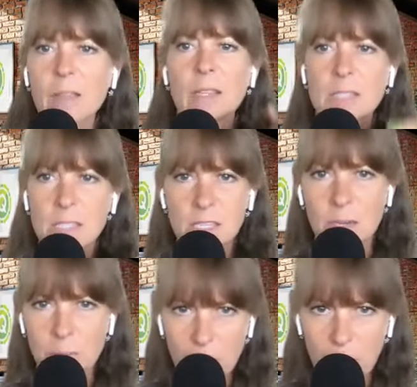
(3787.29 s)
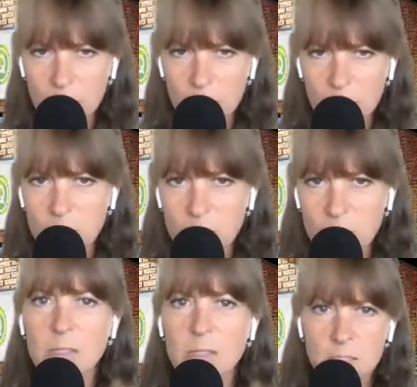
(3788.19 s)
this is going to be my
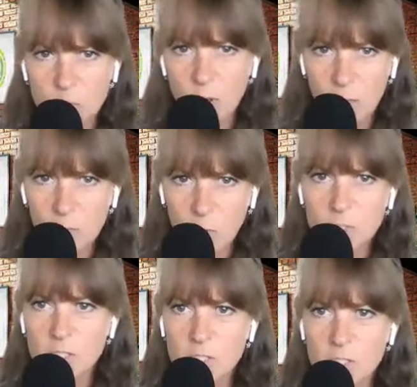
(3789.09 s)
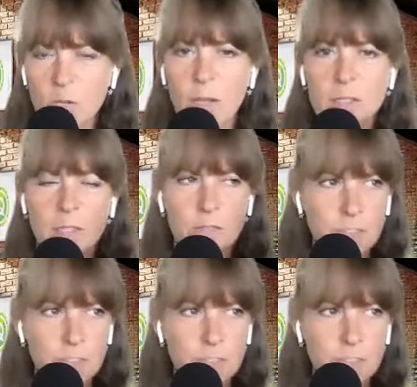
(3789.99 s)
response. This is what I'm going to do. And to